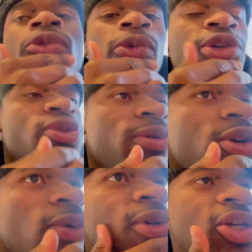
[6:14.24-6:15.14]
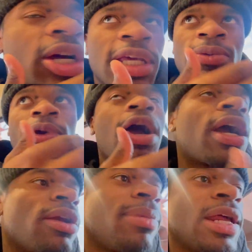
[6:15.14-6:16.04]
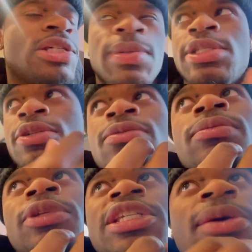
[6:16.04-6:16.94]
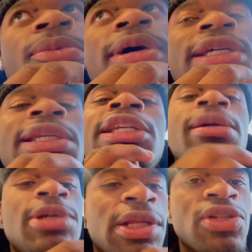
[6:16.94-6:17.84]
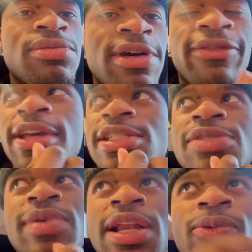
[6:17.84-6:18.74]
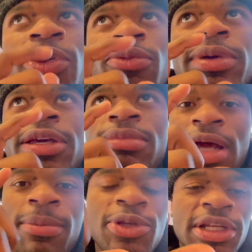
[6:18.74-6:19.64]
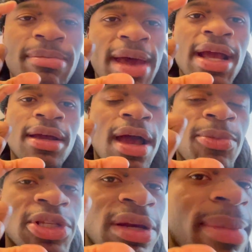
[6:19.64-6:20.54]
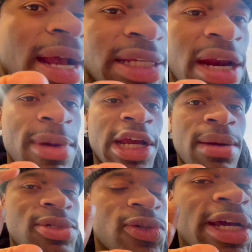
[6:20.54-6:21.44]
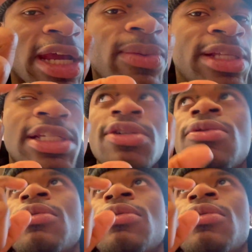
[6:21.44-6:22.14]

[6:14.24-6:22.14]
Real spill though, what y'all get when y'all kind of panic first though? This camera probably dummy close to my face and it's probably real big, but I'm using the back, I'm using the back side of my camera, so I can't really tell.